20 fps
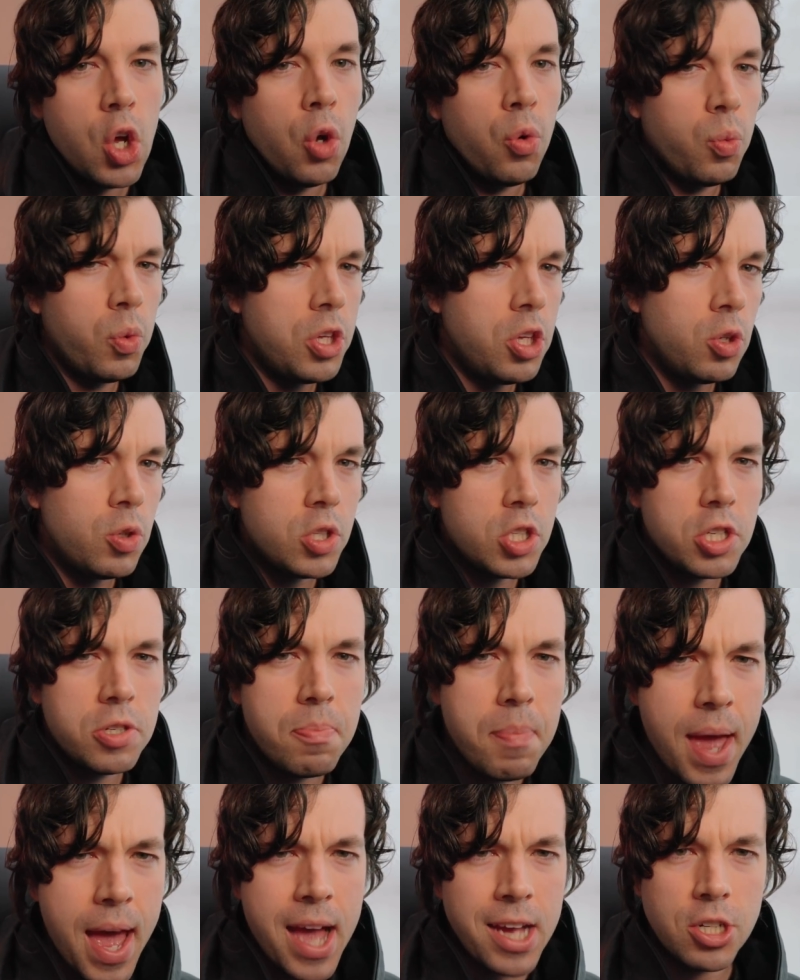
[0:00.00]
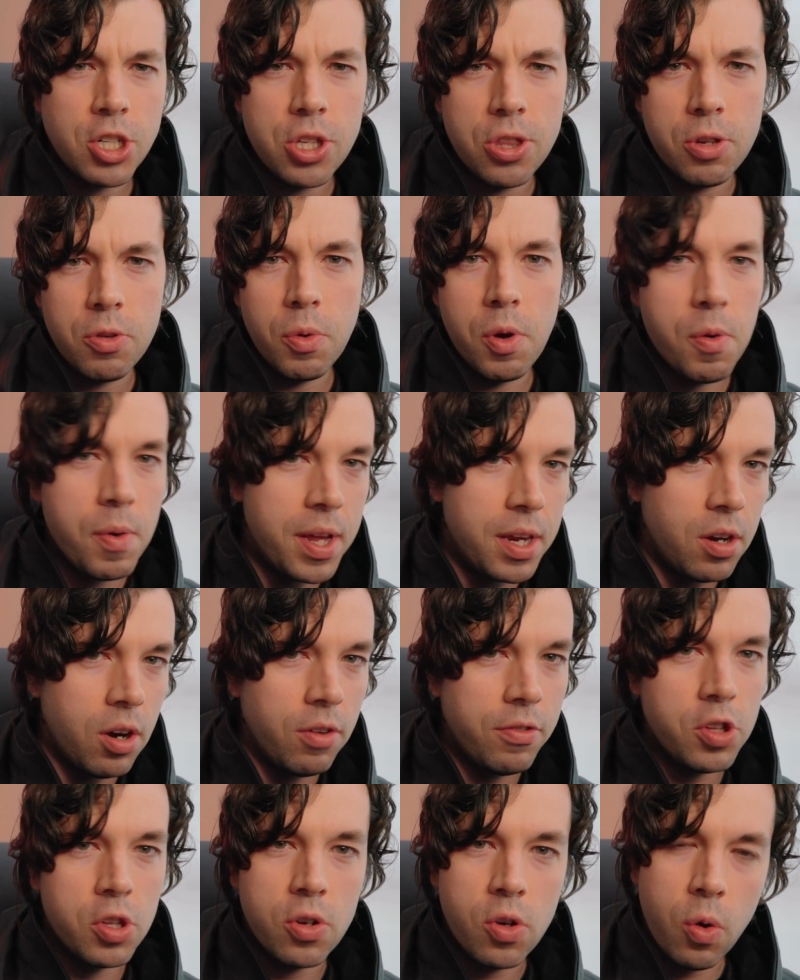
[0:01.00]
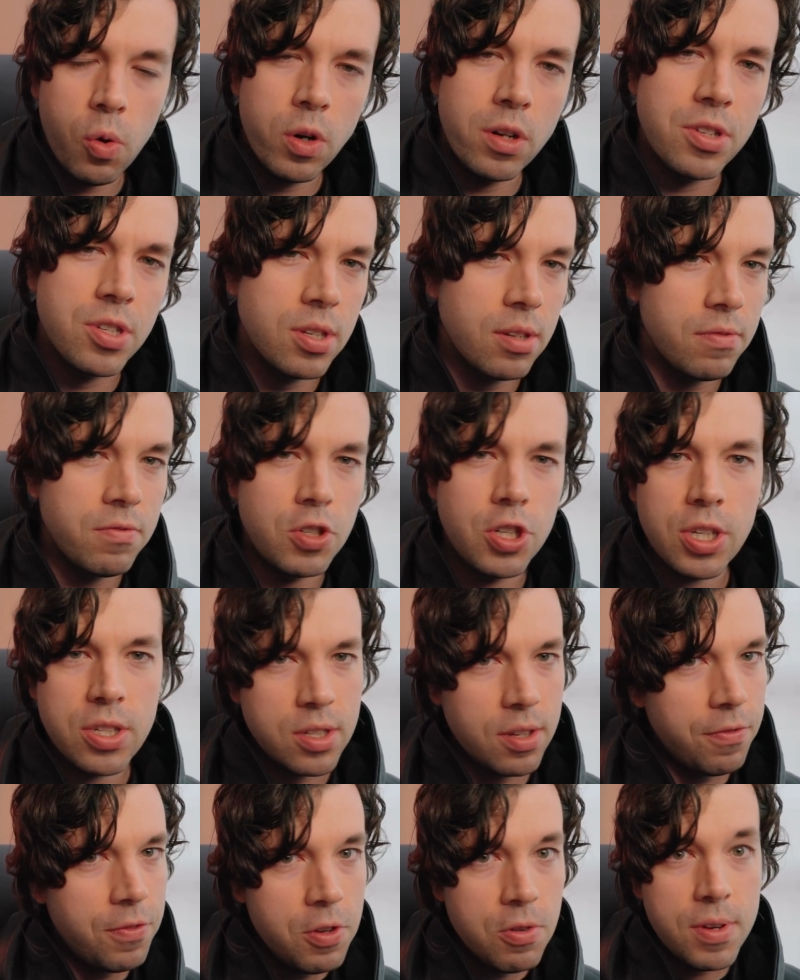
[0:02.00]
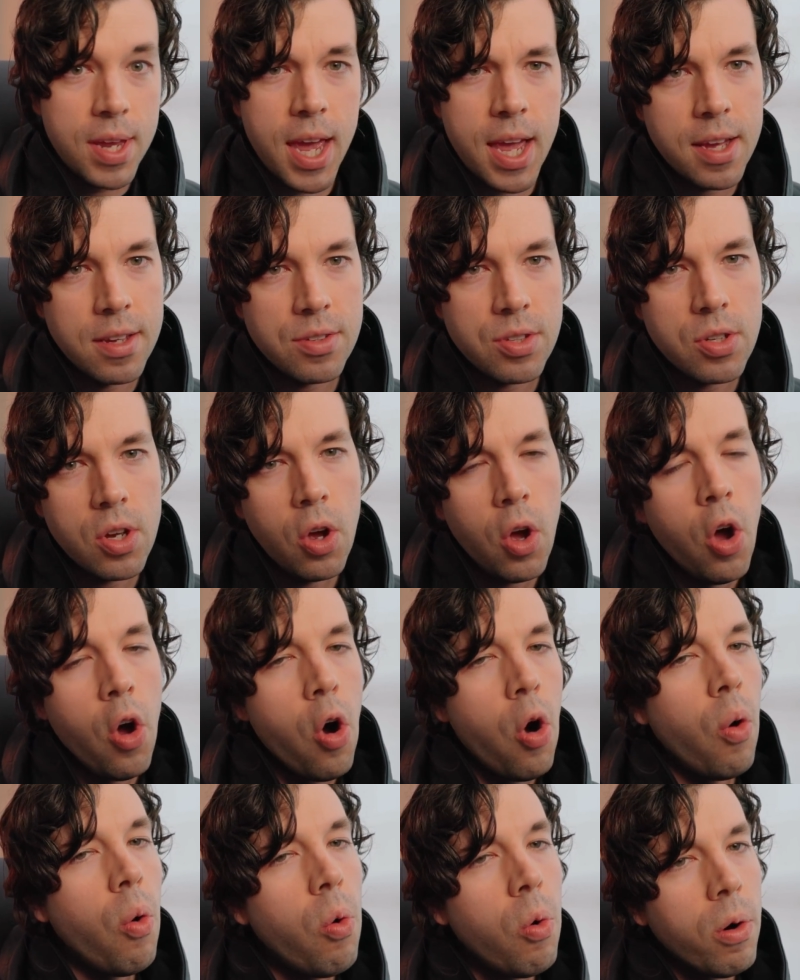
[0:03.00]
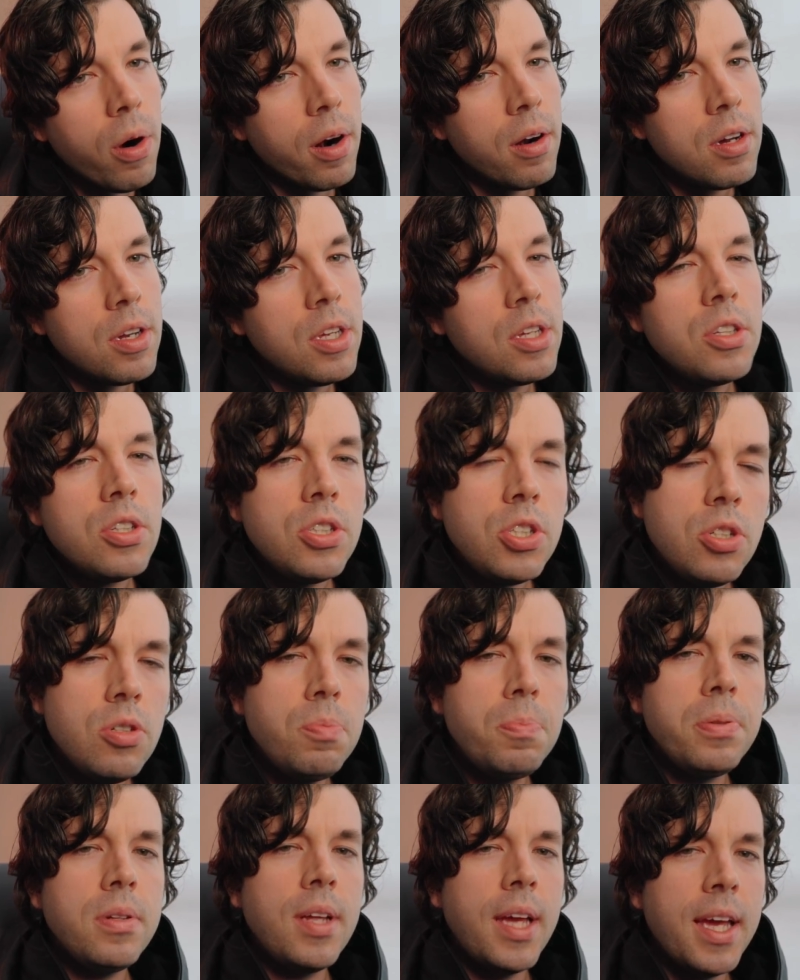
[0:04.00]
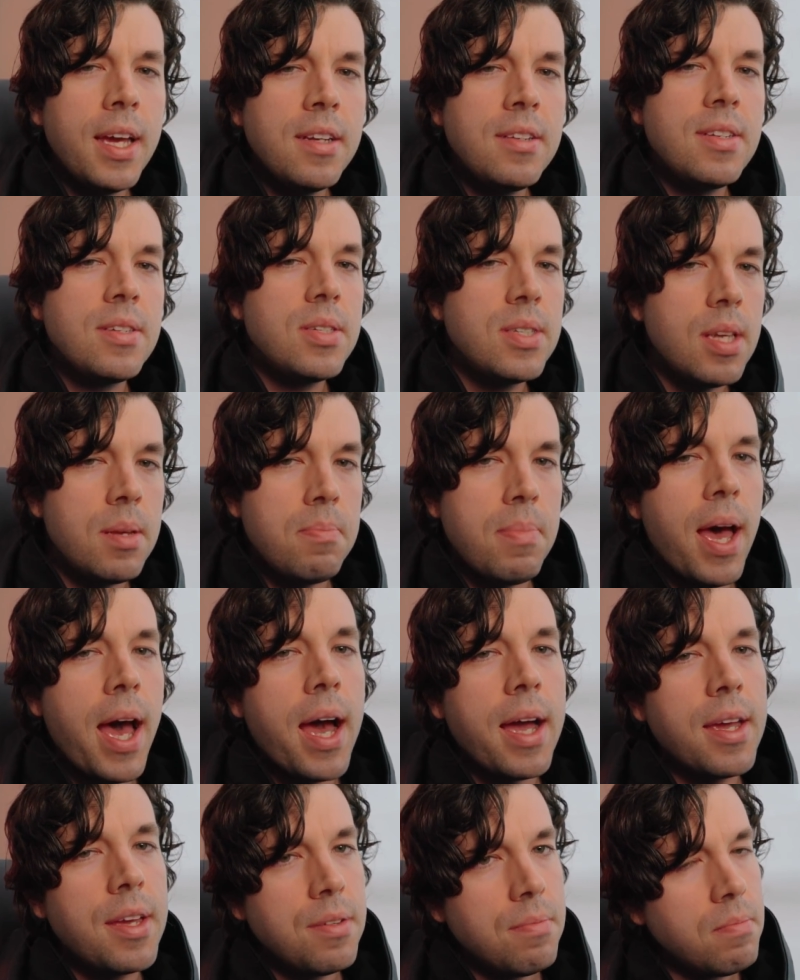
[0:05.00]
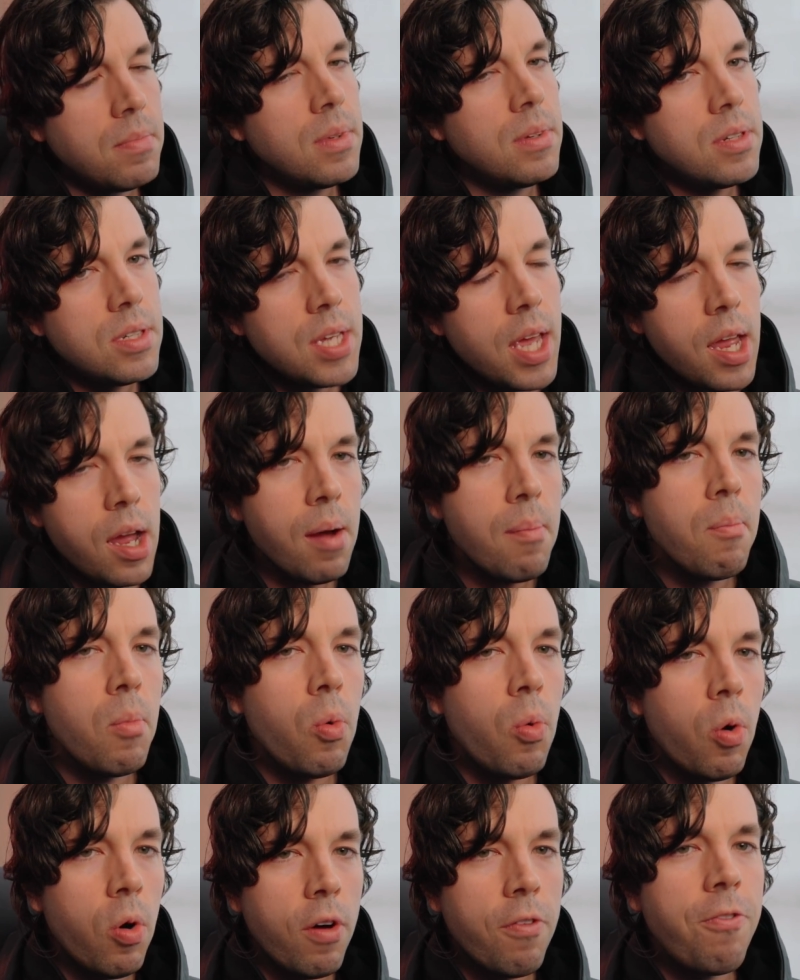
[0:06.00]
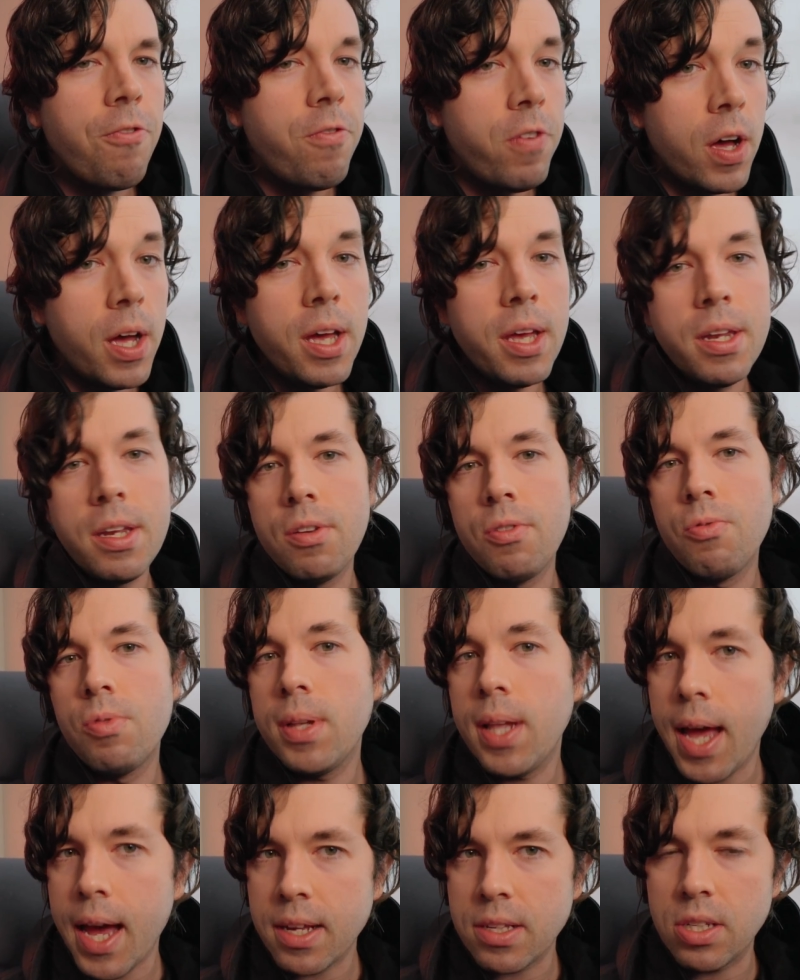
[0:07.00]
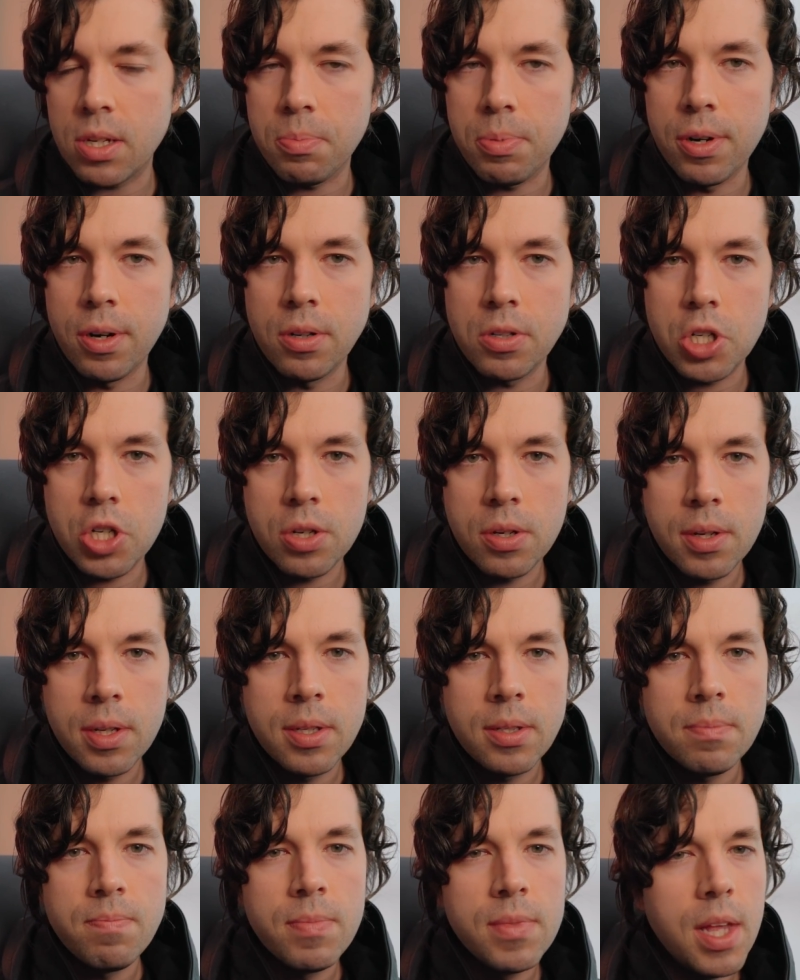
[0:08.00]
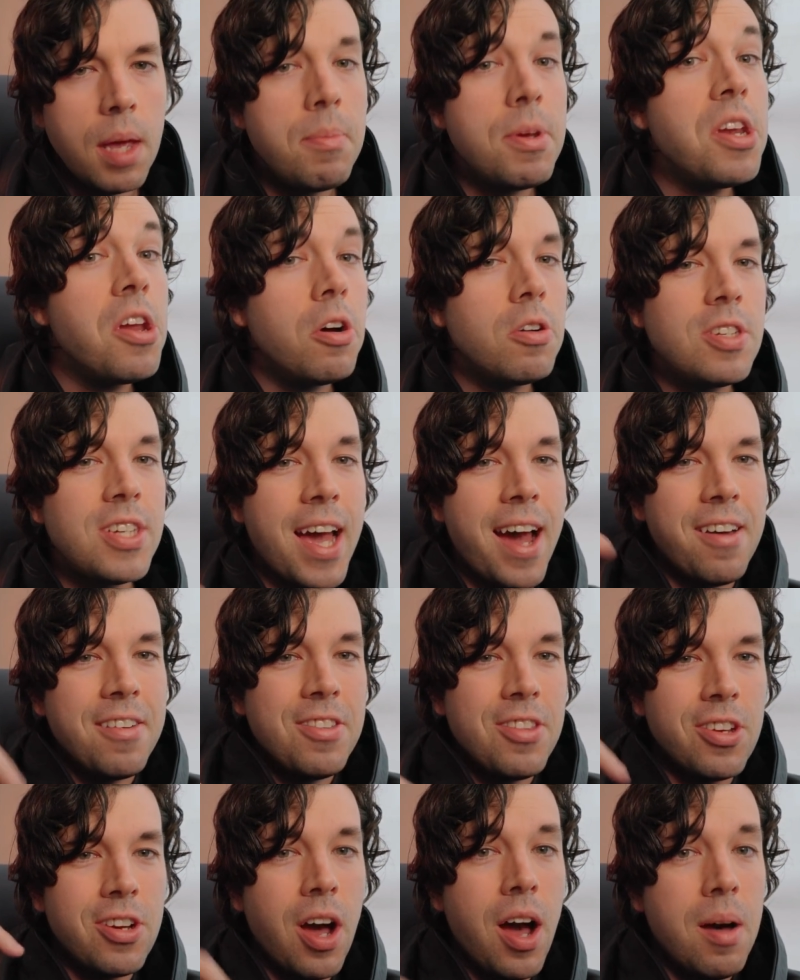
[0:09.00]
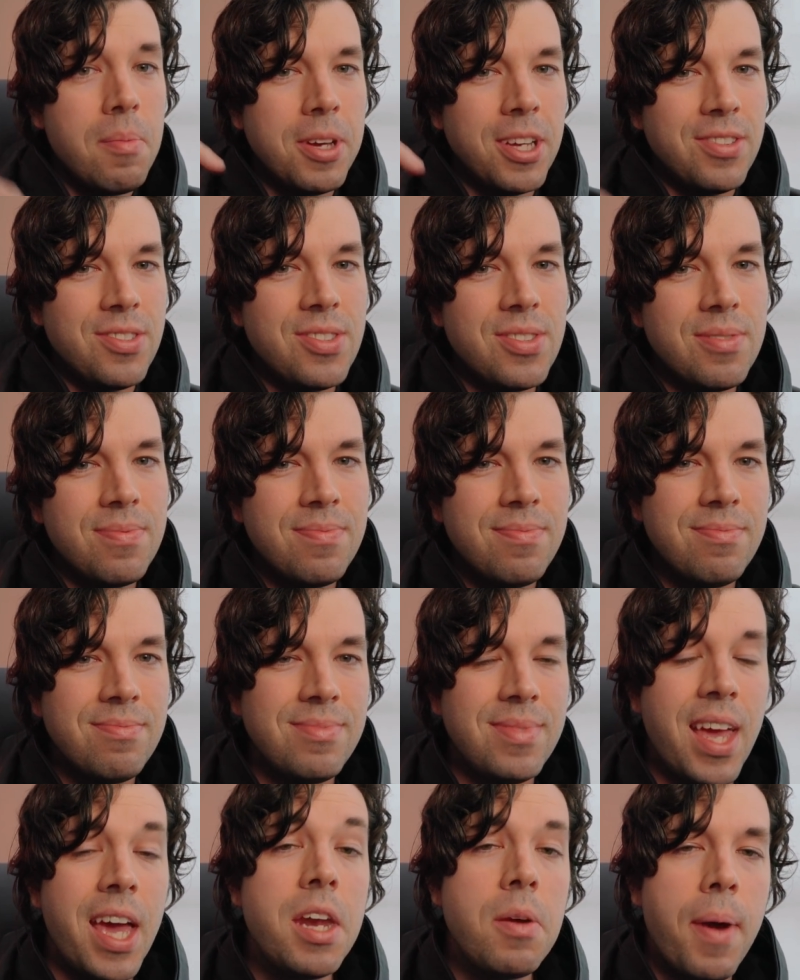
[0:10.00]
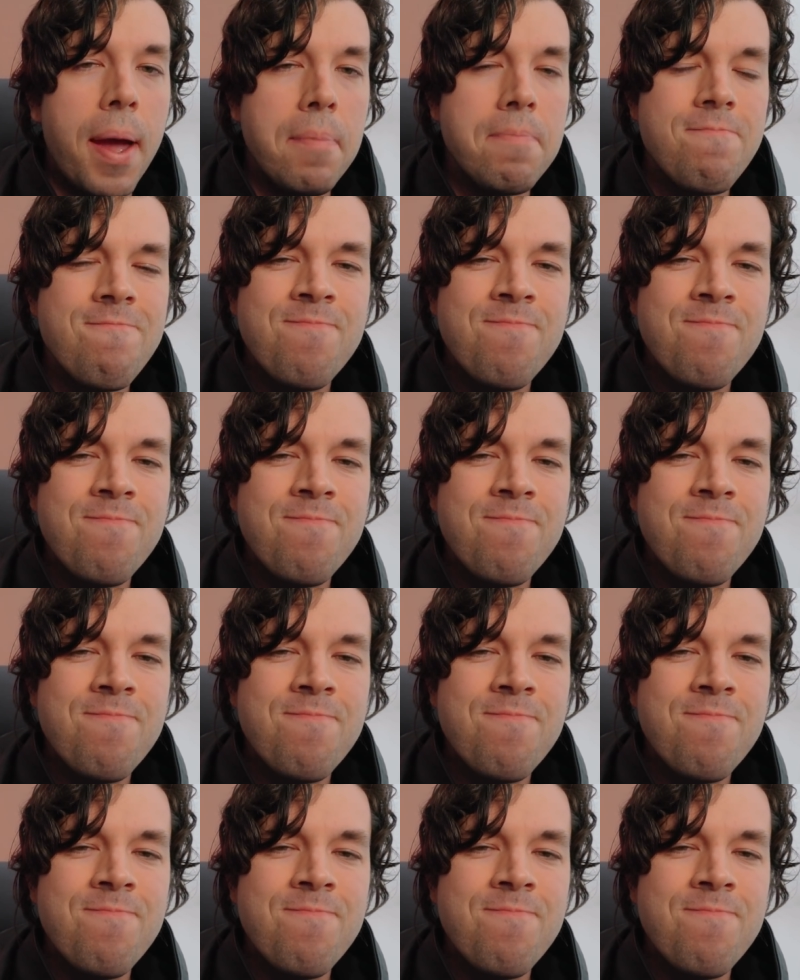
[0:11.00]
Will you smash through it over the course of just a few days? Or do you plan to sit back and take a more fun and relaxed approach? Let me know down in the comments. Anyway,